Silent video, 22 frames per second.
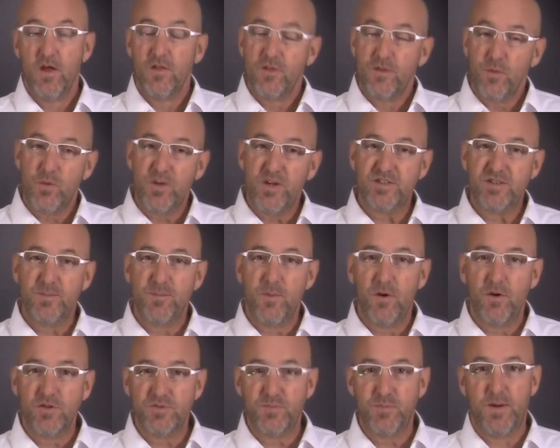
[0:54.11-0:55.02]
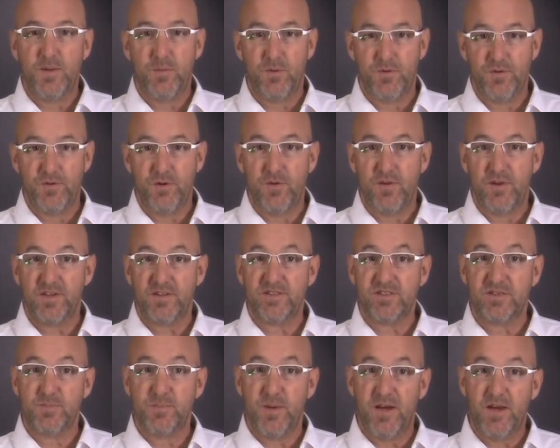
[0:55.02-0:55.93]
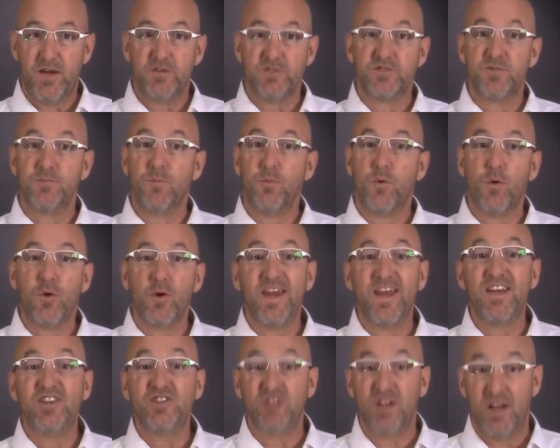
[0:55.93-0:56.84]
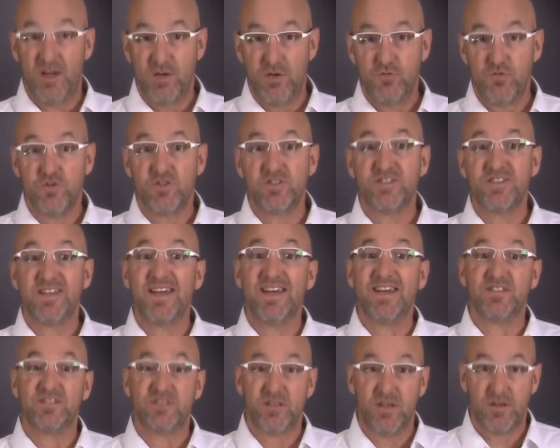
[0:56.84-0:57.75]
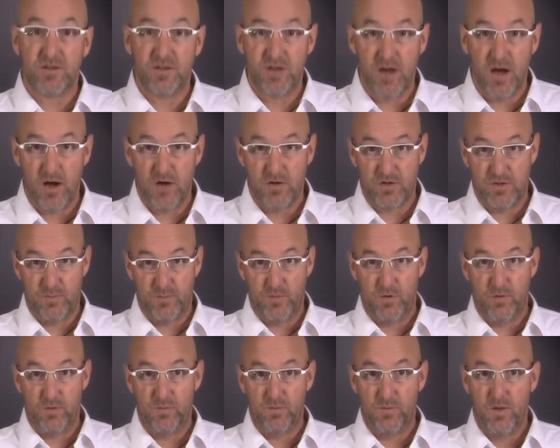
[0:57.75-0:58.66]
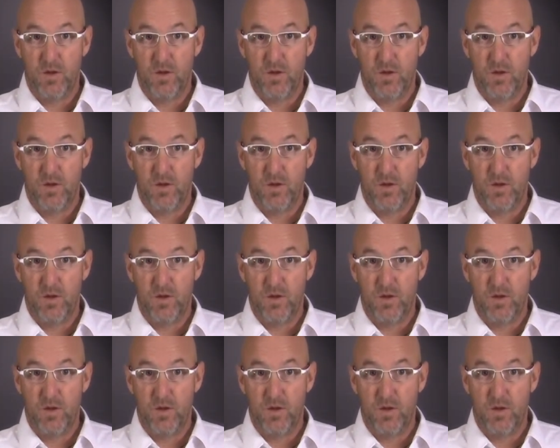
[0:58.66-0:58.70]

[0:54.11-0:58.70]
The reason most people do this is because mortgage interest is deductible,